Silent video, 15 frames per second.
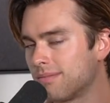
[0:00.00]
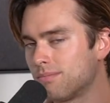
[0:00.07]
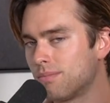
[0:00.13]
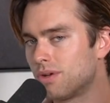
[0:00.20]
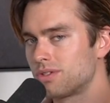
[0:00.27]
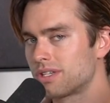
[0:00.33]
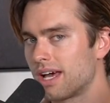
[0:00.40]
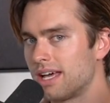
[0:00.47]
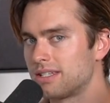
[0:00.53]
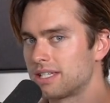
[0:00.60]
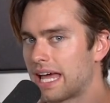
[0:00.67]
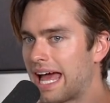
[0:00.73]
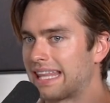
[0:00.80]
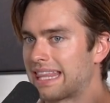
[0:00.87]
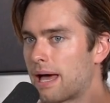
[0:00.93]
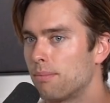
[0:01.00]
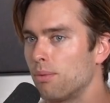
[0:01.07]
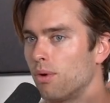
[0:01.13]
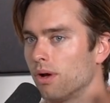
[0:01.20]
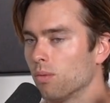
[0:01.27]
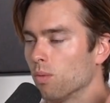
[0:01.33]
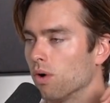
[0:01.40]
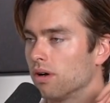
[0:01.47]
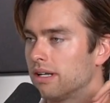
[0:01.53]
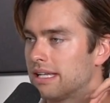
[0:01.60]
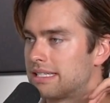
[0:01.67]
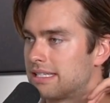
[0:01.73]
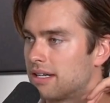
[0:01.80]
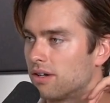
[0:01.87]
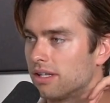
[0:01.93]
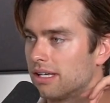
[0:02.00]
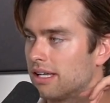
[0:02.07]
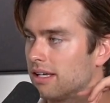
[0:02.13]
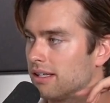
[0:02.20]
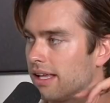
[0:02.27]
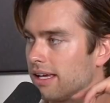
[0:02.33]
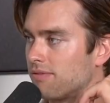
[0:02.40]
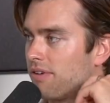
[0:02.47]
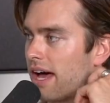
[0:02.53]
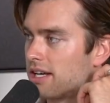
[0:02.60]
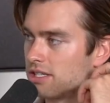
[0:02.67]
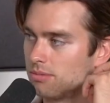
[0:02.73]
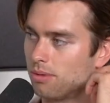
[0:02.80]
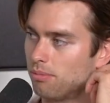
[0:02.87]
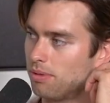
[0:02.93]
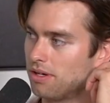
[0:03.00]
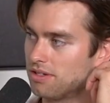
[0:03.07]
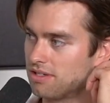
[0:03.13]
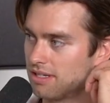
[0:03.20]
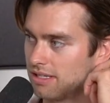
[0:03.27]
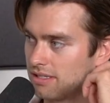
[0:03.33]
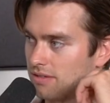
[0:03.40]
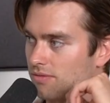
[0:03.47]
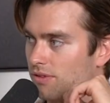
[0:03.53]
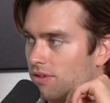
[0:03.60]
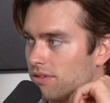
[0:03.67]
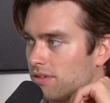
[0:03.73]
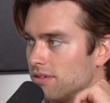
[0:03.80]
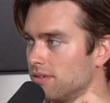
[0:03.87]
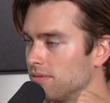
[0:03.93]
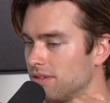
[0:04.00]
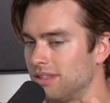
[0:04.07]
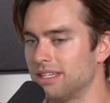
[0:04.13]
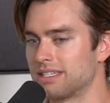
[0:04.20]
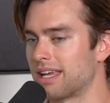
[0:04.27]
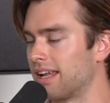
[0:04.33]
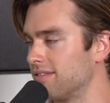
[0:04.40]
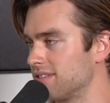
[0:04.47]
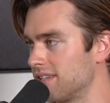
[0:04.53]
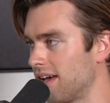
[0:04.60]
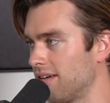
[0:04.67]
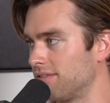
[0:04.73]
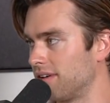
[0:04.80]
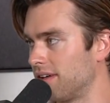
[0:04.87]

Most guys at that point weren't necessarily getting like fashionable piercings for this kind of stuff.